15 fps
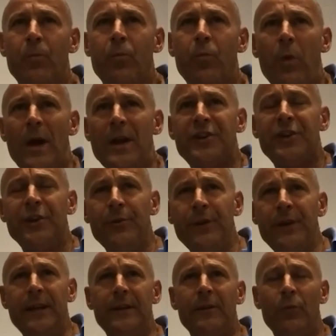
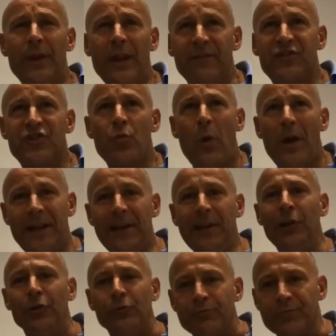We have 20
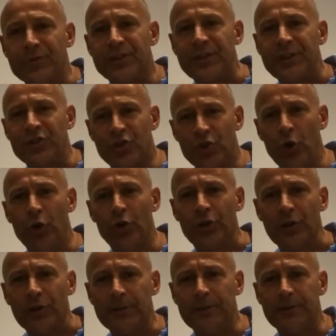looms in total. Wow.